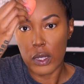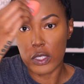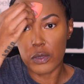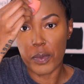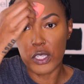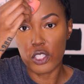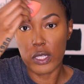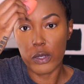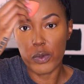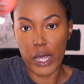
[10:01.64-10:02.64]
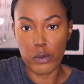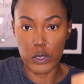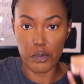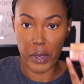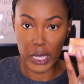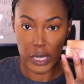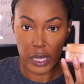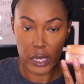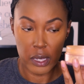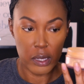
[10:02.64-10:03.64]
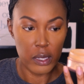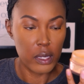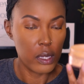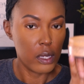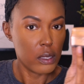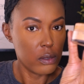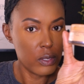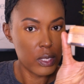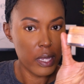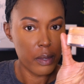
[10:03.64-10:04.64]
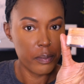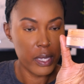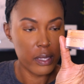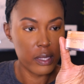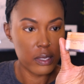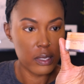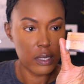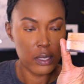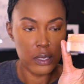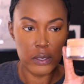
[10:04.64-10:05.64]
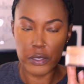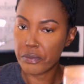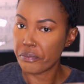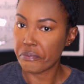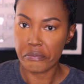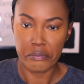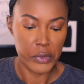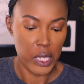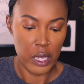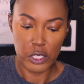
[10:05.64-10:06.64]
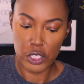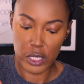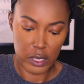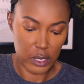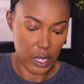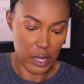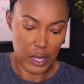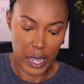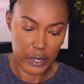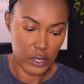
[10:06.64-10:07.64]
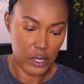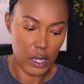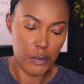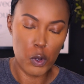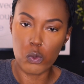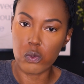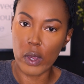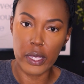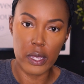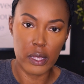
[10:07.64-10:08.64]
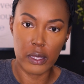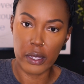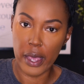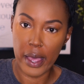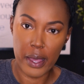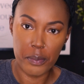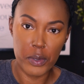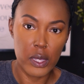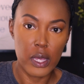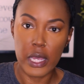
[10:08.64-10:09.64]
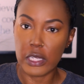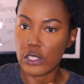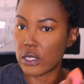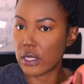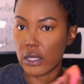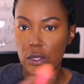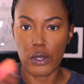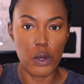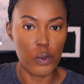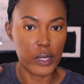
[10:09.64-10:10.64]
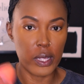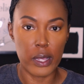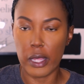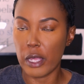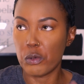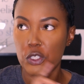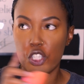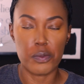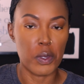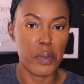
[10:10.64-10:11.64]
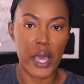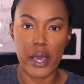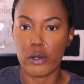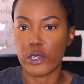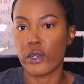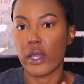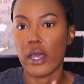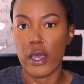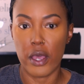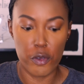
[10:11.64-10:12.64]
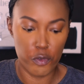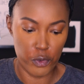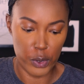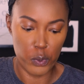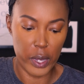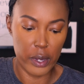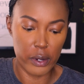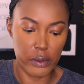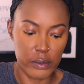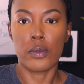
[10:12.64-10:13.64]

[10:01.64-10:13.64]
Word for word: Especially when I was baking. You see how big this is? just knock some right in the cap and just get the going. It would just be powder everywhere.